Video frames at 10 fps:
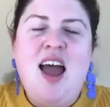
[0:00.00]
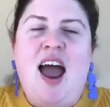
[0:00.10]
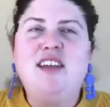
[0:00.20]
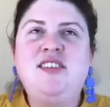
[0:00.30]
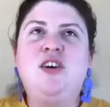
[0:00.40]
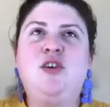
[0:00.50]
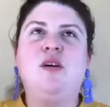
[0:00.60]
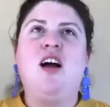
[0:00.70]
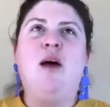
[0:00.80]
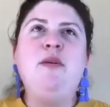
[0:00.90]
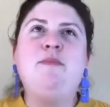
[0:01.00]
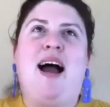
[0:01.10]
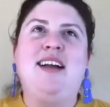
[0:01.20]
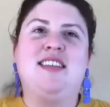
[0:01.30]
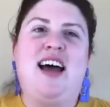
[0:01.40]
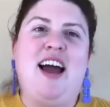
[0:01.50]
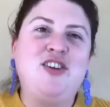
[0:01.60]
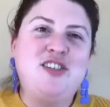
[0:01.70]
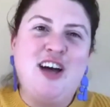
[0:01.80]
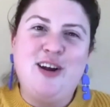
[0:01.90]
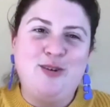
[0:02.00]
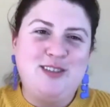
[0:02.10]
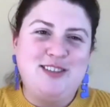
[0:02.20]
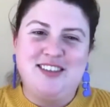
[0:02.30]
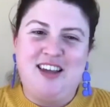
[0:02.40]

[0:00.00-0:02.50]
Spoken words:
And so coming back to that, I just thought it was